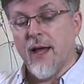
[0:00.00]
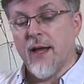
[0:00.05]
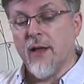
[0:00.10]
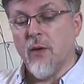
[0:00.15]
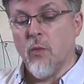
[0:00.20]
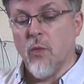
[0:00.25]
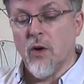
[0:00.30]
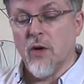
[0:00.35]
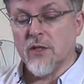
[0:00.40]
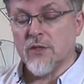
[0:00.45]
and
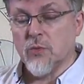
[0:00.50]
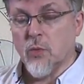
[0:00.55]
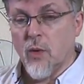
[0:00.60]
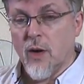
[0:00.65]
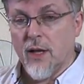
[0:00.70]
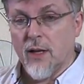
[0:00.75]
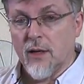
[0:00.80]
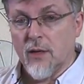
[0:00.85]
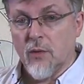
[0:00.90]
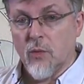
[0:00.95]
it works
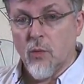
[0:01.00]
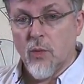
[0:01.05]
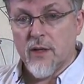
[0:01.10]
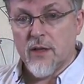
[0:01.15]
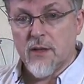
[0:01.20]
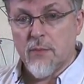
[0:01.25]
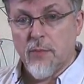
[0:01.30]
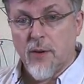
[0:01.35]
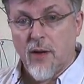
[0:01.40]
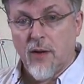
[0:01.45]
well
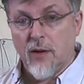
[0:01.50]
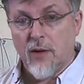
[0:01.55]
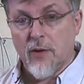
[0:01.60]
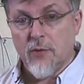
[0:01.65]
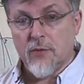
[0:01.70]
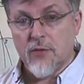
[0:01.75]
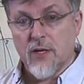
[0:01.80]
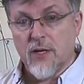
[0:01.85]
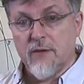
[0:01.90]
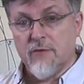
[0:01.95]
with the
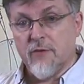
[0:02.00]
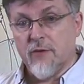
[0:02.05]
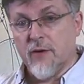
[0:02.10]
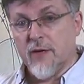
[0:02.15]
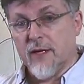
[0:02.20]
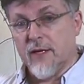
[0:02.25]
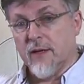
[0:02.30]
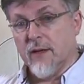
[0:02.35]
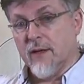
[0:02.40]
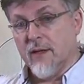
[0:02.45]
Barlow,
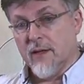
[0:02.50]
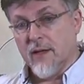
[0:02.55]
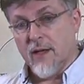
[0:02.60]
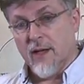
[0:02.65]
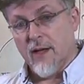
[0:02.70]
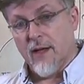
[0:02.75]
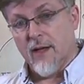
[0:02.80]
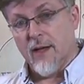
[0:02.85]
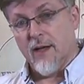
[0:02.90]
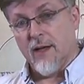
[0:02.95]
delivering
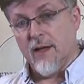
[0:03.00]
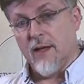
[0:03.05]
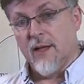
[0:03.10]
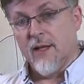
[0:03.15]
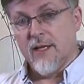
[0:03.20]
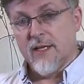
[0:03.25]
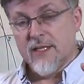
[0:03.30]
uh,